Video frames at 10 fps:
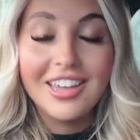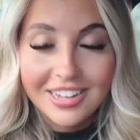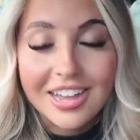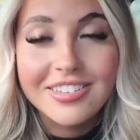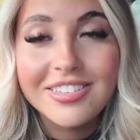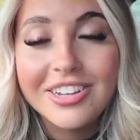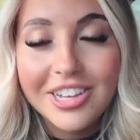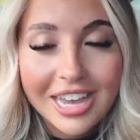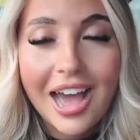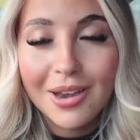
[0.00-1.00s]
yes, you
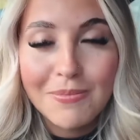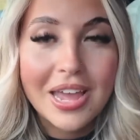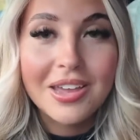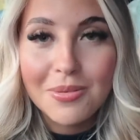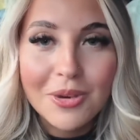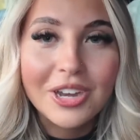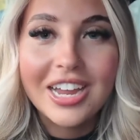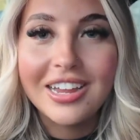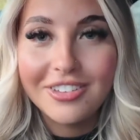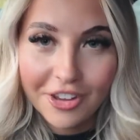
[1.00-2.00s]
can make
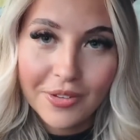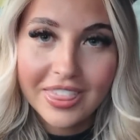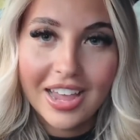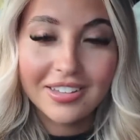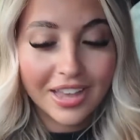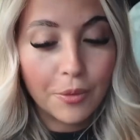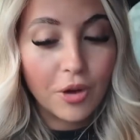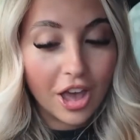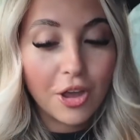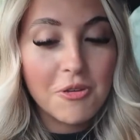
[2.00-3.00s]
money doing this, and
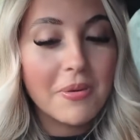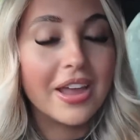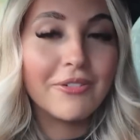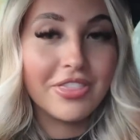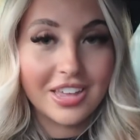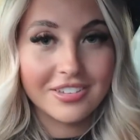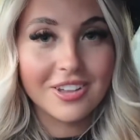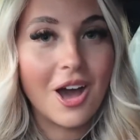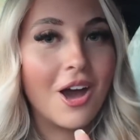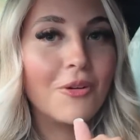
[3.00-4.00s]
we're hoping with this
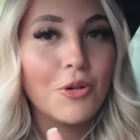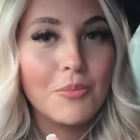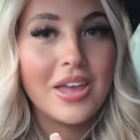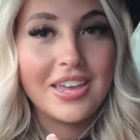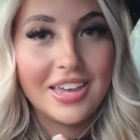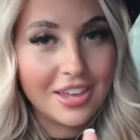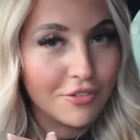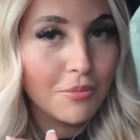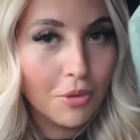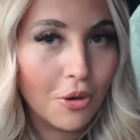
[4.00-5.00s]
car we'll make
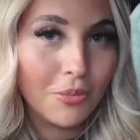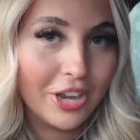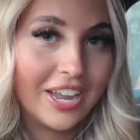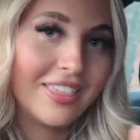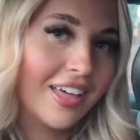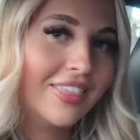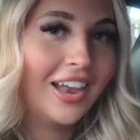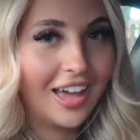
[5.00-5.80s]
even more money than the